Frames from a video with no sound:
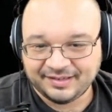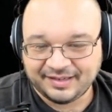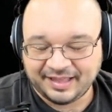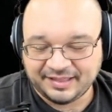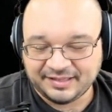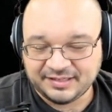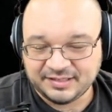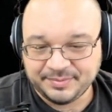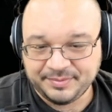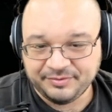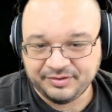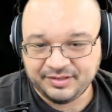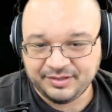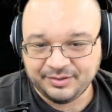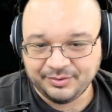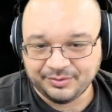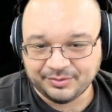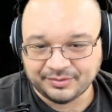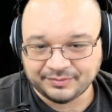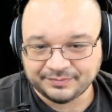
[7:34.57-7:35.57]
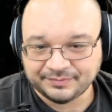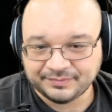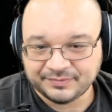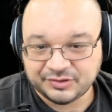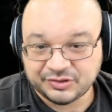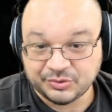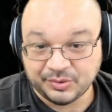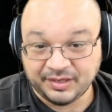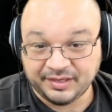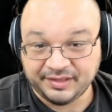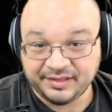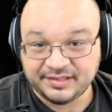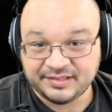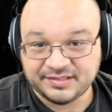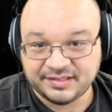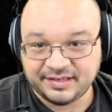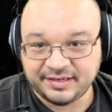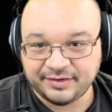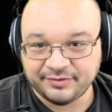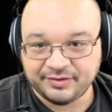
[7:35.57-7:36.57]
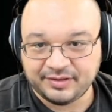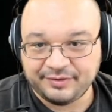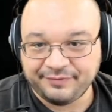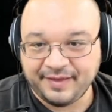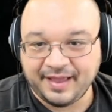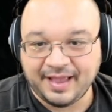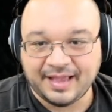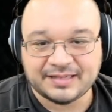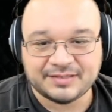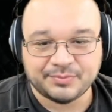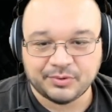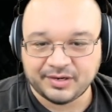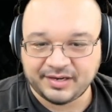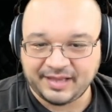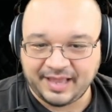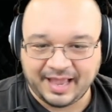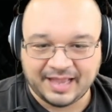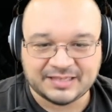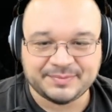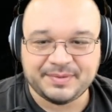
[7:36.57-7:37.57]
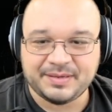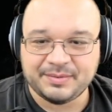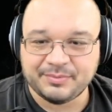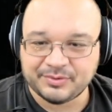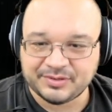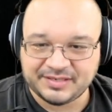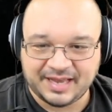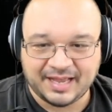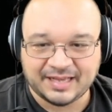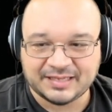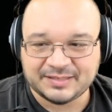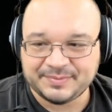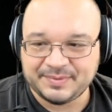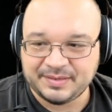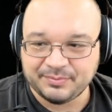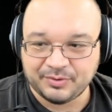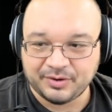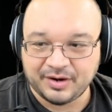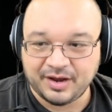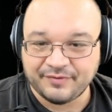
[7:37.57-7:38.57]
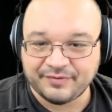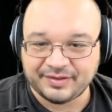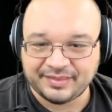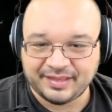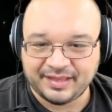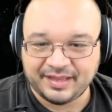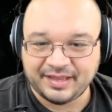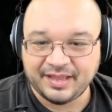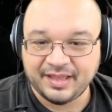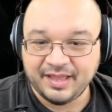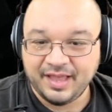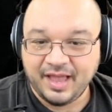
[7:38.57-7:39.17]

I think it's gonna be really cool. Sork, I think, is gonna get really fast, more cast speed, more attack speed, more everything.